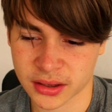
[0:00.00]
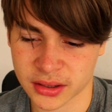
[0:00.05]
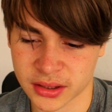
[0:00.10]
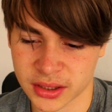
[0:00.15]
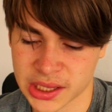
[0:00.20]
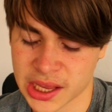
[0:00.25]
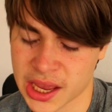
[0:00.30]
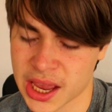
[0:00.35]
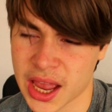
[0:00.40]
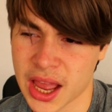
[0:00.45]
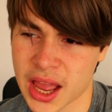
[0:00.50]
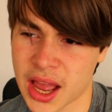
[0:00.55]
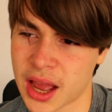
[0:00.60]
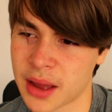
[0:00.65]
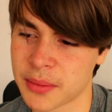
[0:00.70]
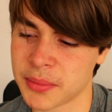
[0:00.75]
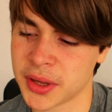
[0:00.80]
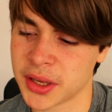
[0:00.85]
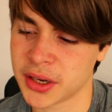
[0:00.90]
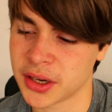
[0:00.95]
Yeah, I
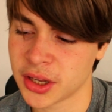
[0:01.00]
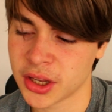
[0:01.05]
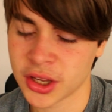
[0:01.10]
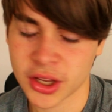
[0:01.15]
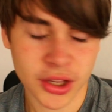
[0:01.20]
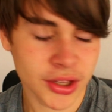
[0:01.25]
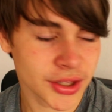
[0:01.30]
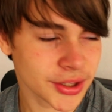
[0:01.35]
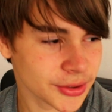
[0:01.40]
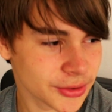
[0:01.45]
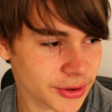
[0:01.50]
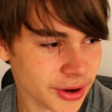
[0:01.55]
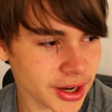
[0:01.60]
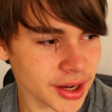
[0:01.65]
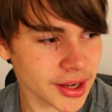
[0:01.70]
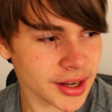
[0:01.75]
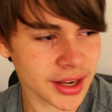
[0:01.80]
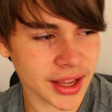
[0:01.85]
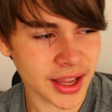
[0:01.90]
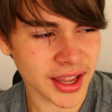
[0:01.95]
mean, you
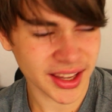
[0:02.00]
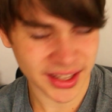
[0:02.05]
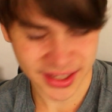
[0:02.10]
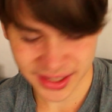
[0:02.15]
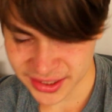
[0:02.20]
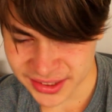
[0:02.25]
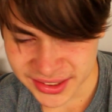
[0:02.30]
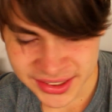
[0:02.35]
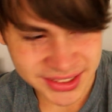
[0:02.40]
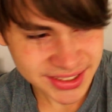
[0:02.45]
gotta like,